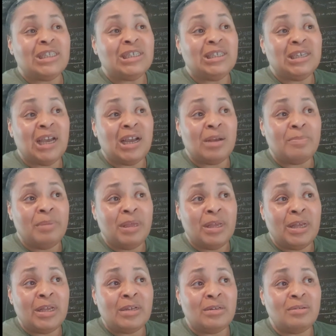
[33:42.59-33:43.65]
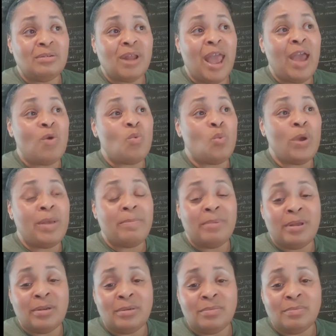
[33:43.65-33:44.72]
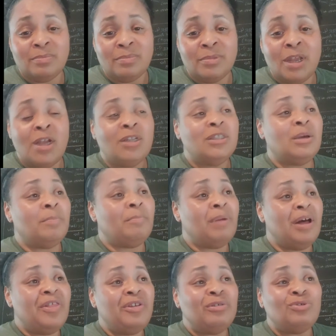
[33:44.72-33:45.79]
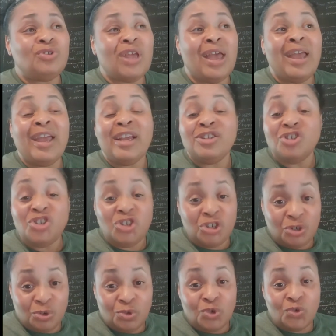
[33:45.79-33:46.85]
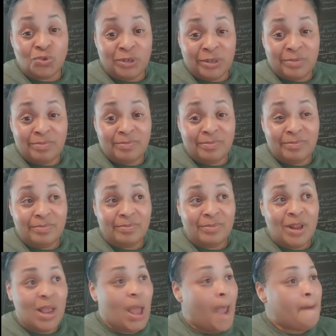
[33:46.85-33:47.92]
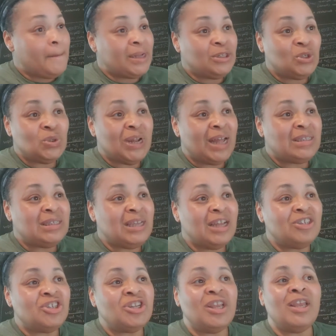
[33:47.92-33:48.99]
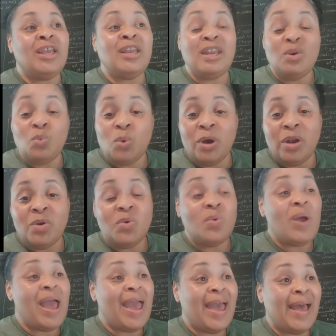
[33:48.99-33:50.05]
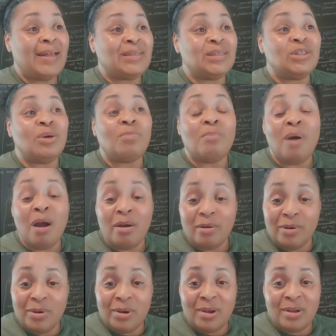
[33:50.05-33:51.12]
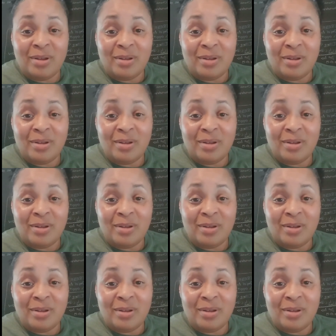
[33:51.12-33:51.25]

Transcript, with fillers: the young men and women, the mothers and children, but do not touch anyone who has the mark